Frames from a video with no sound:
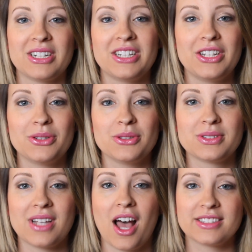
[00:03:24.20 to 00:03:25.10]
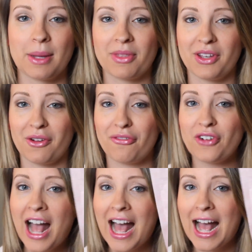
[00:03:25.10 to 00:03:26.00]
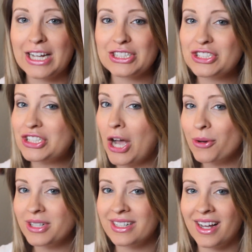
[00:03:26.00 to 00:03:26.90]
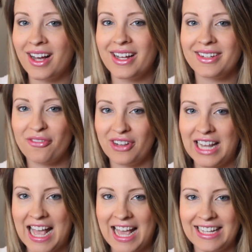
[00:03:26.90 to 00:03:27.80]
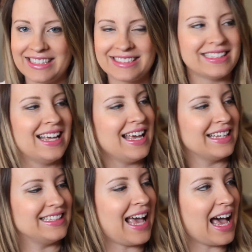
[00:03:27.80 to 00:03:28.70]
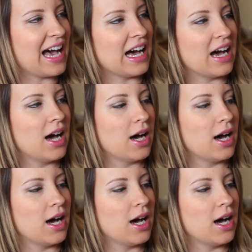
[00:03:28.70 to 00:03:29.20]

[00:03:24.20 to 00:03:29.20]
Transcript: gonna use something fresh, coconut flakes. Yeah,